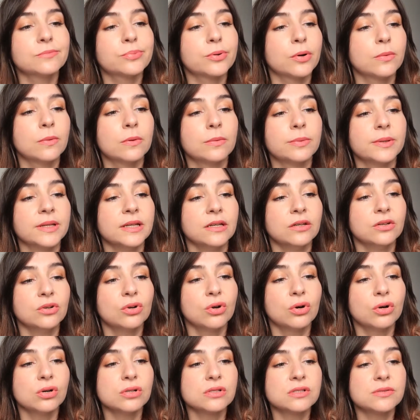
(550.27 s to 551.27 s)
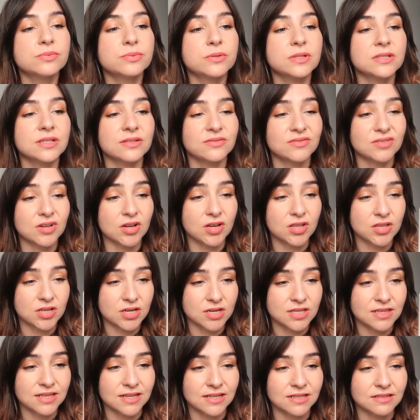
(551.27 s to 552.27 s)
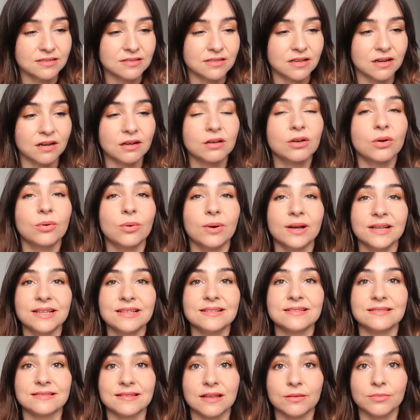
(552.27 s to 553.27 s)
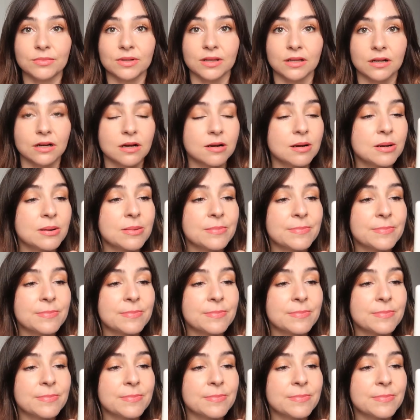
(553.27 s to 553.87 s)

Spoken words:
Probably not, because I've got other things that are quite similar.